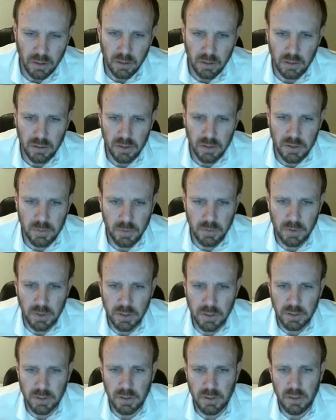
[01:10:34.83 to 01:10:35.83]
Let's move
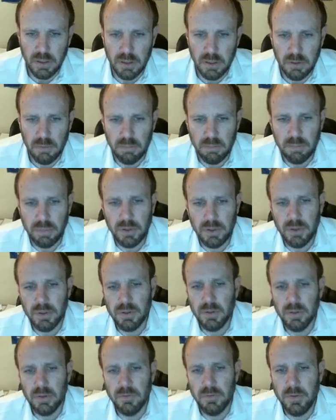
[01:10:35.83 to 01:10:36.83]
on.
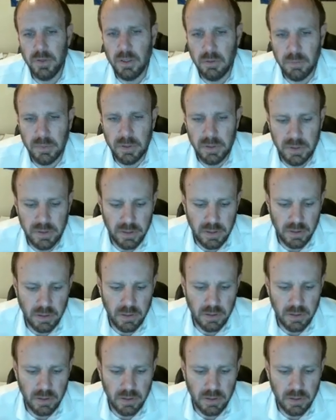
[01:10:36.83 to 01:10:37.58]
Personal development.